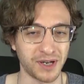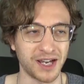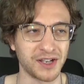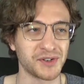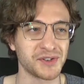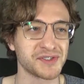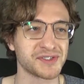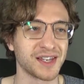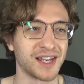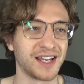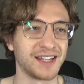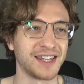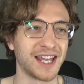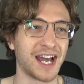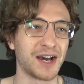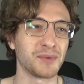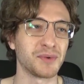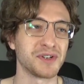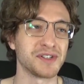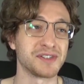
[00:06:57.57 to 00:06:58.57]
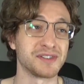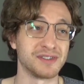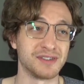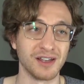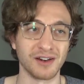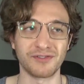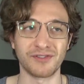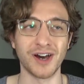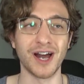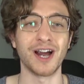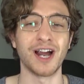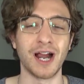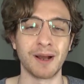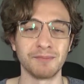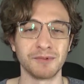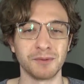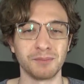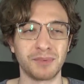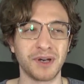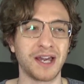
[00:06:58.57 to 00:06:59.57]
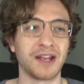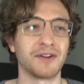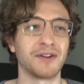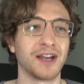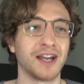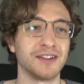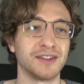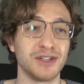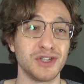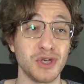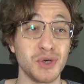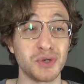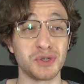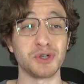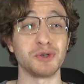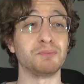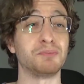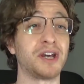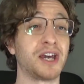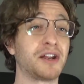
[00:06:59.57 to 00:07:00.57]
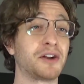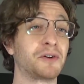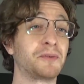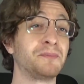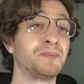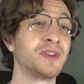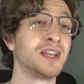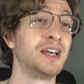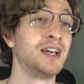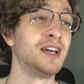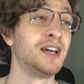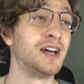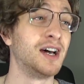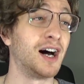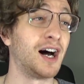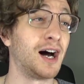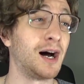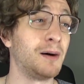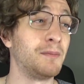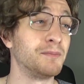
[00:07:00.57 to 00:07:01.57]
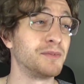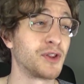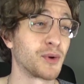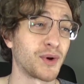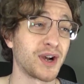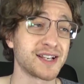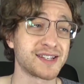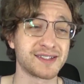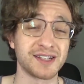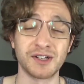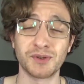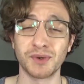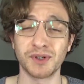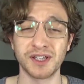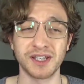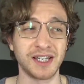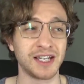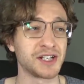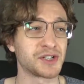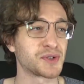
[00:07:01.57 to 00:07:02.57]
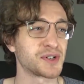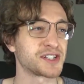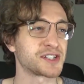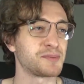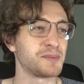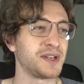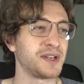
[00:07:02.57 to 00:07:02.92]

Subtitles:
panels, and that was the Fire Emblem panel and the YouTube panel. The rest didn't really interest